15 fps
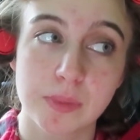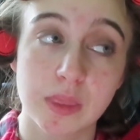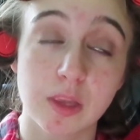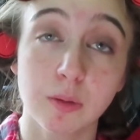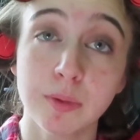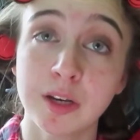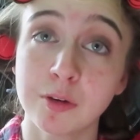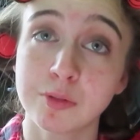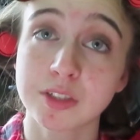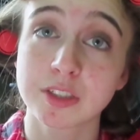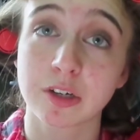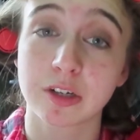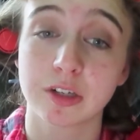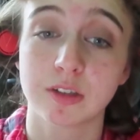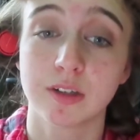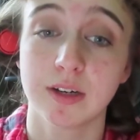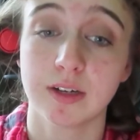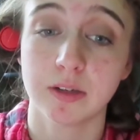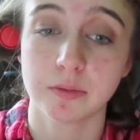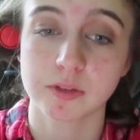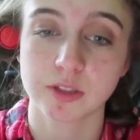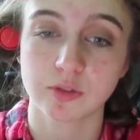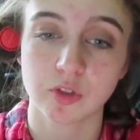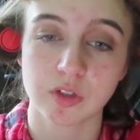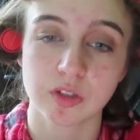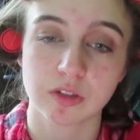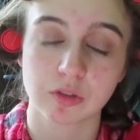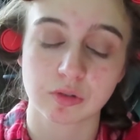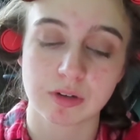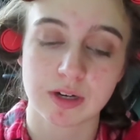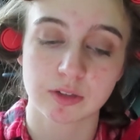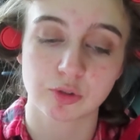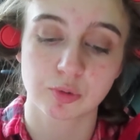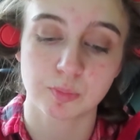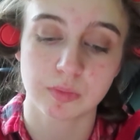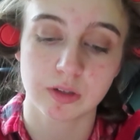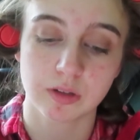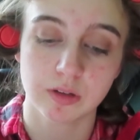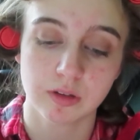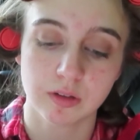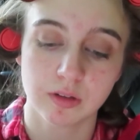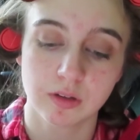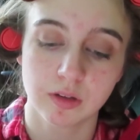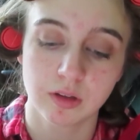nobody was hurt, and it was just a scratch, but